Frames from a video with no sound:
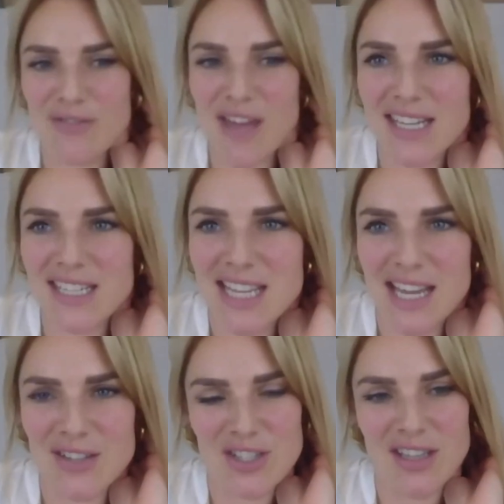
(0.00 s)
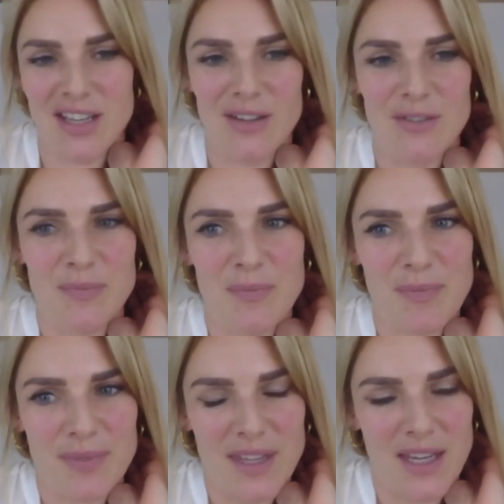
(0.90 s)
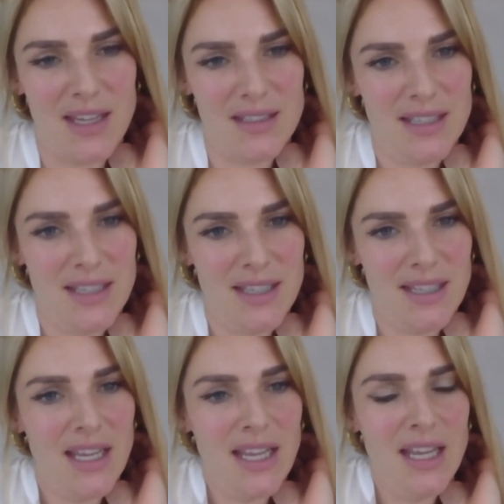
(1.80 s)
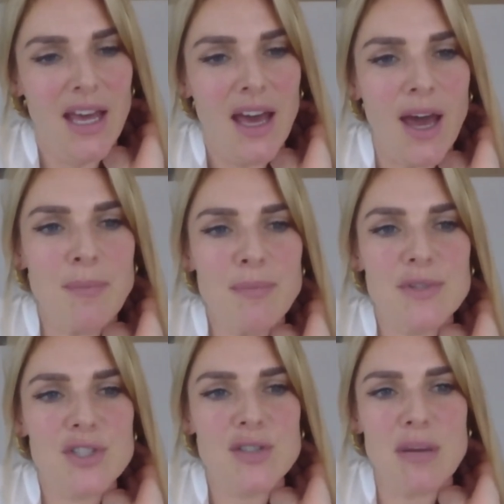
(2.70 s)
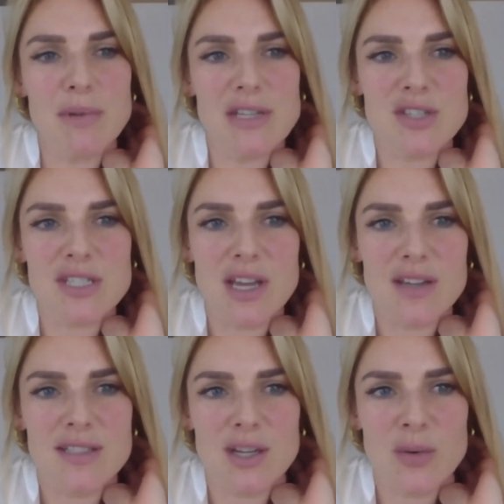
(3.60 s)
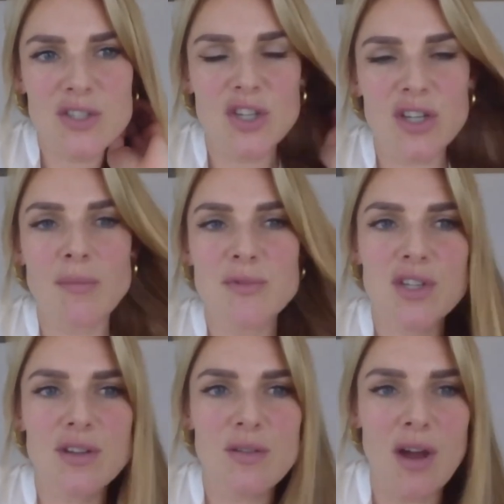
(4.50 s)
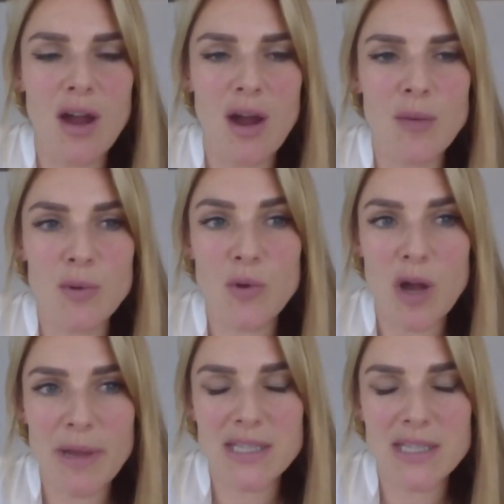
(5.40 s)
valid tangent though. Yeah. So somebody's just asked a question. I will come